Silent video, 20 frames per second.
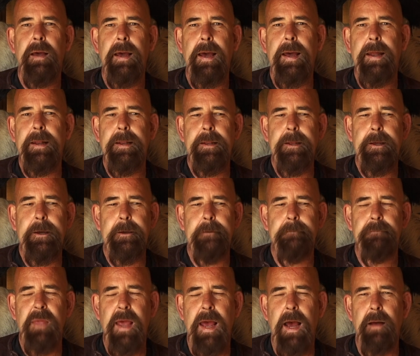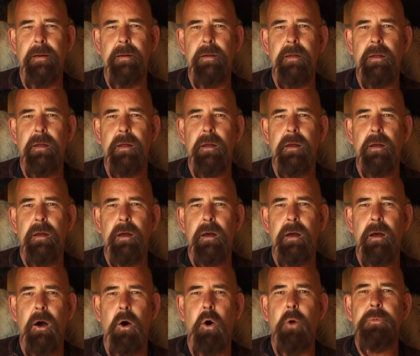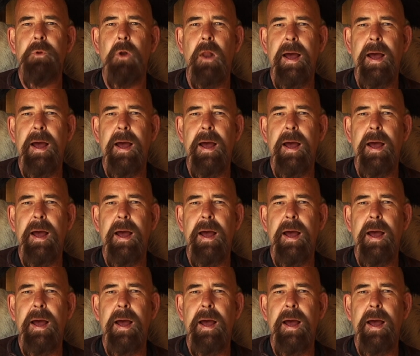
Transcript: And I hope you